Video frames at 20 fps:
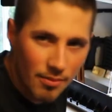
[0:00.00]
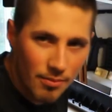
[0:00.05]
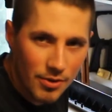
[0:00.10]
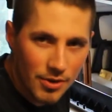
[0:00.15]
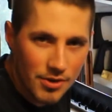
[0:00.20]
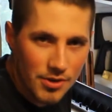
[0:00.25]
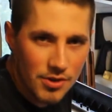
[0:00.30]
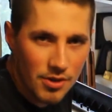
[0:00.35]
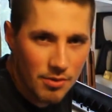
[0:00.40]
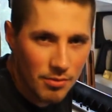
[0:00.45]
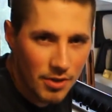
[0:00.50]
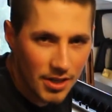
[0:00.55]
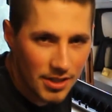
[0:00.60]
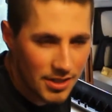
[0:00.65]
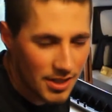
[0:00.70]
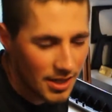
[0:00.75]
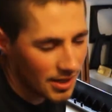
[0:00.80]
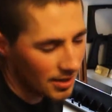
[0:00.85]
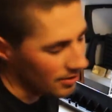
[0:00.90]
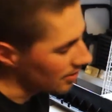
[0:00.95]
numbers, so I'm going
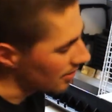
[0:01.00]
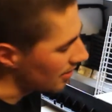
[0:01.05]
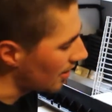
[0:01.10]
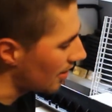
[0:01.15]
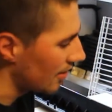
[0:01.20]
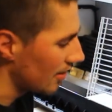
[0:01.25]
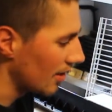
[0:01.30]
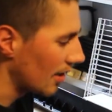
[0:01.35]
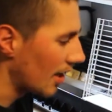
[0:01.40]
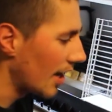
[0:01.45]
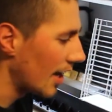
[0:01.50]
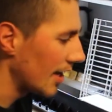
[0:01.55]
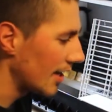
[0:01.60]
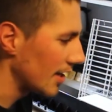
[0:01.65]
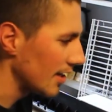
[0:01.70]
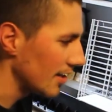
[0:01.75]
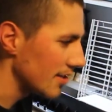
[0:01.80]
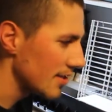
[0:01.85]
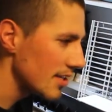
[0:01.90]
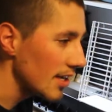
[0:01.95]
to take a look
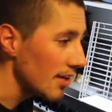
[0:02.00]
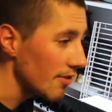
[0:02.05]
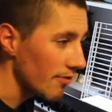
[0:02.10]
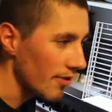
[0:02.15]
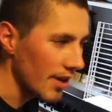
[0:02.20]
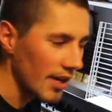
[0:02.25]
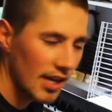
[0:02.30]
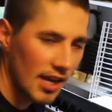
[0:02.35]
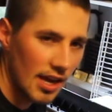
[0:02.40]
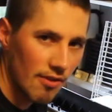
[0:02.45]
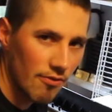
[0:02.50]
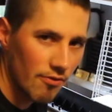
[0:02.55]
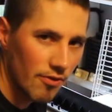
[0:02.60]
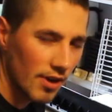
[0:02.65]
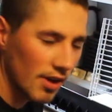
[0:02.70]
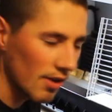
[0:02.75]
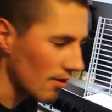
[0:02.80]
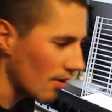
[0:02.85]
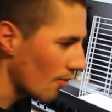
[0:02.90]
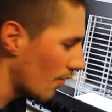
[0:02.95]
online and see if I can't
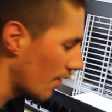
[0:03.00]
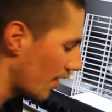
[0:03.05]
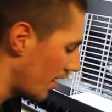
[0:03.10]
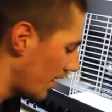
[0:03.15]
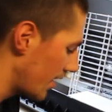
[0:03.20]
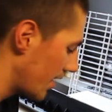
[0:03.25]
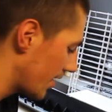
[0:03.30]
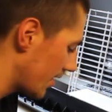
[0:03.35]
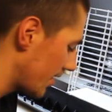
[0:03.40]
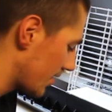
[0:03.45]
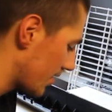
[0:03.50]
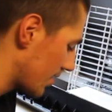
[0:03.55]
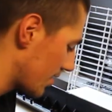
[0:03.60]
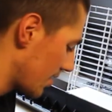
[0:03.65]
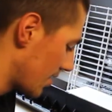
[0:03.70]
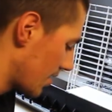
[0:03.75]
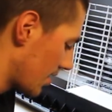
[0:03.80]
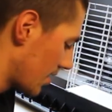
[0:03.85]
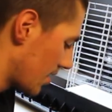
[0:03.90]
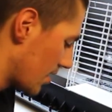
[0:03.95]
figure out what it is.